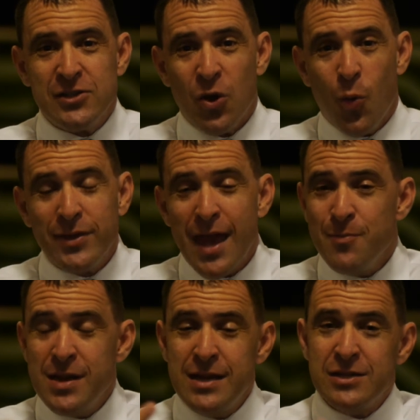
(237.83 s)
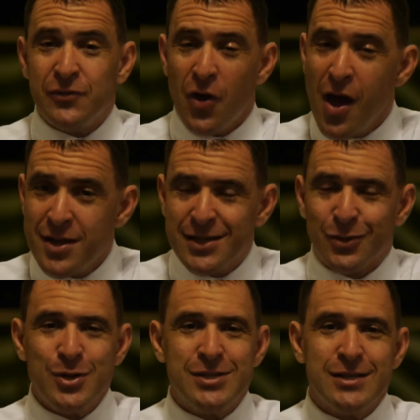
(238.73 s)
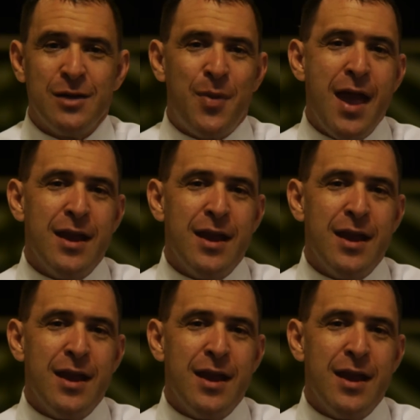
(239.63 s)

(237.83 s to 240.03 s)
And so what that means for us at 360